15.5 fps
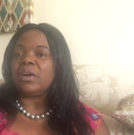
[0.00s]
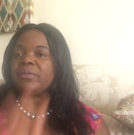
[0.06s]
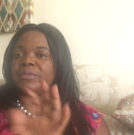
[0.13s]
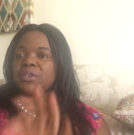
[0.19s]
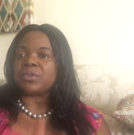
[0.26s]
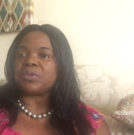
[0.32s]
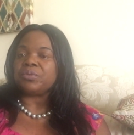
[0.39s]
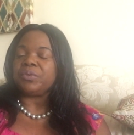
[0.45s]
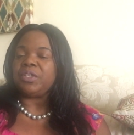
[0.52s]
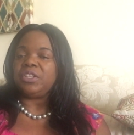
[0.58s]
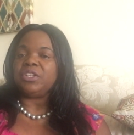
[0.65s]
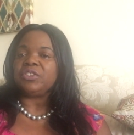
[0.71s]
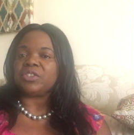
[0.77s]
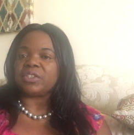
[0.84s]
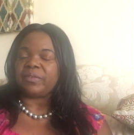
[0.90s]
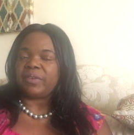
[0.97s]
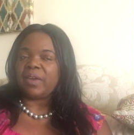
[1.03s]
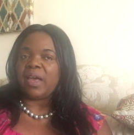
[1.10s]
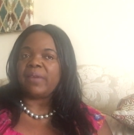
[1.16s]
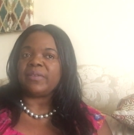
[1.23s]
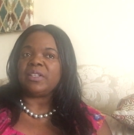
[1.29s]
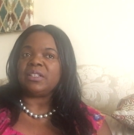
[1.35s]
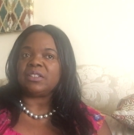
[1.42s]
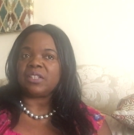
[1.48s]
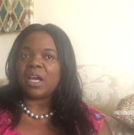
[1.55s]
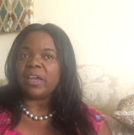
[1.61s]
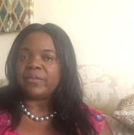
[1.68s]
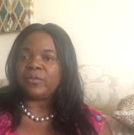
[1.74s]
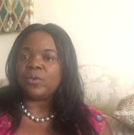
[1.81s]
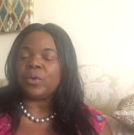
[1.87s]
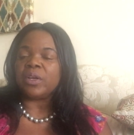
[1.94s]
after three years of having the
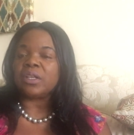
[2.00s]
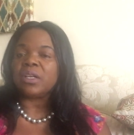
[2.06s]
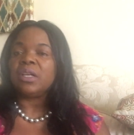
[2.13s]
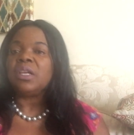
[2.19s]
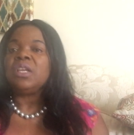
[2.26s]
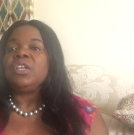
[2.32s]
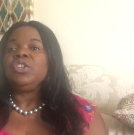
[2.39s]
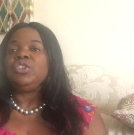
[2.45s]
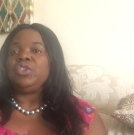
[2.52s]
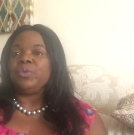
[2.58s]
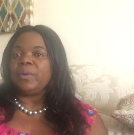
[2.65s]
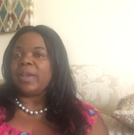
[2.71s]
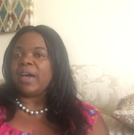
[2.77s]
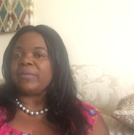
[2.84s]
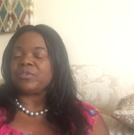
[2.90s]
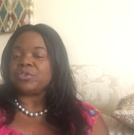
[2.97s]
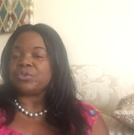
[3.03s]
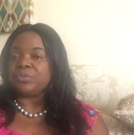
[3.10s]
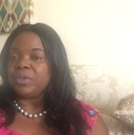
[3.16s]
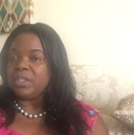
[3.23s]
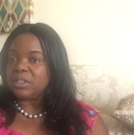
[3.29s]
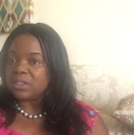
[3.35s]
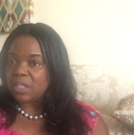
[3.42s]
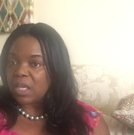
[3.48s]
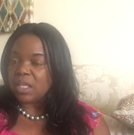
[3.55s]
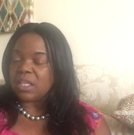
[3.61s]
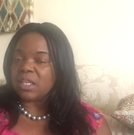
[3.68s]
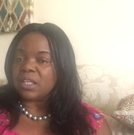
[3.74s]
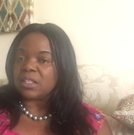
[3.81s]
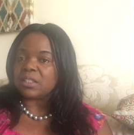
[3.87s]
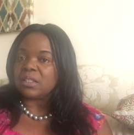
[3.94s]
typhoid, you will have to
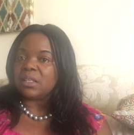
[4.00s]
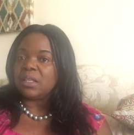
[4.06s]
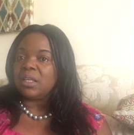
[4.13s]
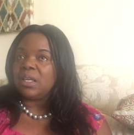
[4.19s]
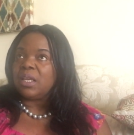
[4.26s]
retake it.